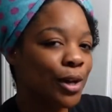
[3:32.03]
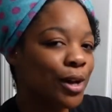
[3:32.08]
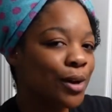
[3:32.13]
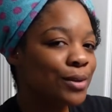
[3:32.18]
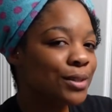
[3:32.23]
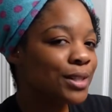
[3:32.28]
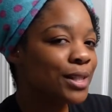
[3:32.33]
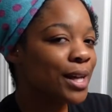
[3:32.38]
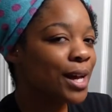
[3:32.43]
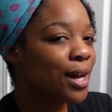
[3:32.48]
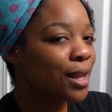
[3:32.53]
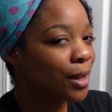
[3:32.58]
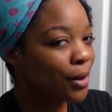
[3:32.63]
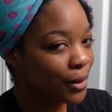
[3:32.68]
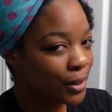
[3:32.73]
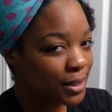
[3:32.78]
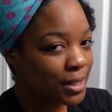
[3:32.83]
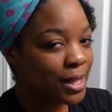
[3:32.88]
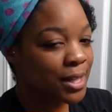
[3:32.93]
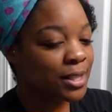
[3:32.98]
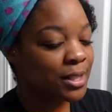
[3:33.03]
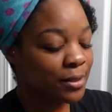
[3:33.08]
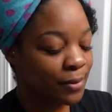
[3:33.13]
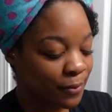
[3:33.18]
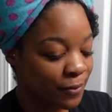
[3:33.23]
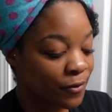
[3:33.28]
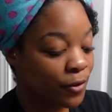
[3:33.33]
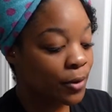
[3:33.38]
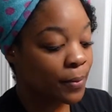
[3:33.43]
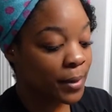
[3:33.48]
gonna see how long it takes
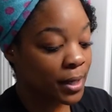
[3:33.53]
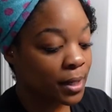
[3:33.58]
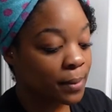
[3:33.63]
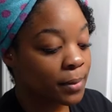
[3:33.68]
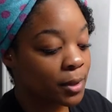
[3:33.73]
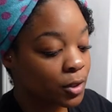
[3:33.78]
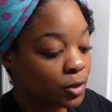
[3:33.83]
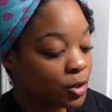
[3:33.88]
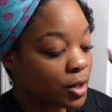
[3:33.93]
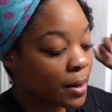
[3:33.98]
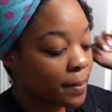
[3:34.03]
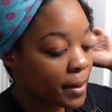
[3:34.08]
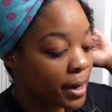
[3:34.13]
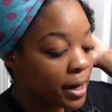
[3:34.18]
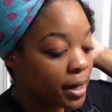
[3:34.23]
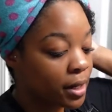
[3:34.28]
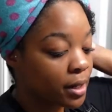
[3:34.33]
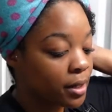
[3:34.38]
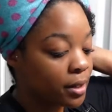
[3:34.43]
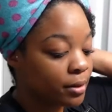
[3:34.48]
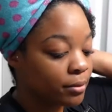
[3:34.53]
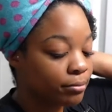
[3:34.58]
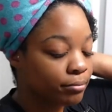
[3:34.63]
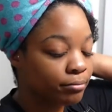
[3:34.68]
for me to blow dry my hair.